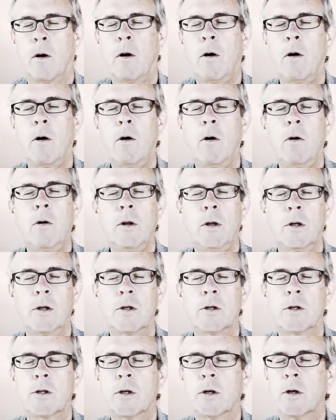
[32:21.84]
All
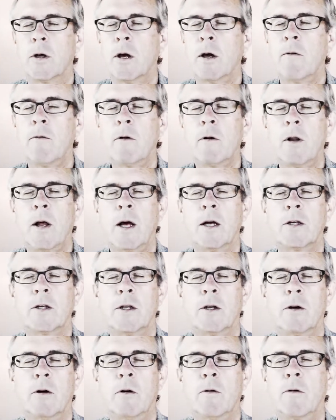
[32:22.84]
is
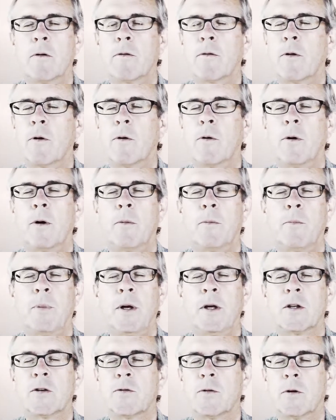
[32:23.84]
everlasting, overflowing
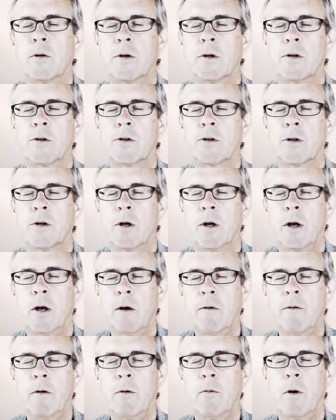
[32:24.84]
peacefulness
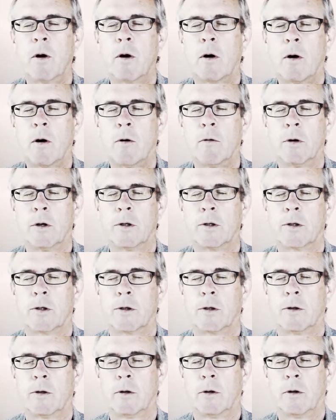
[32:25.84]
everywhere, always.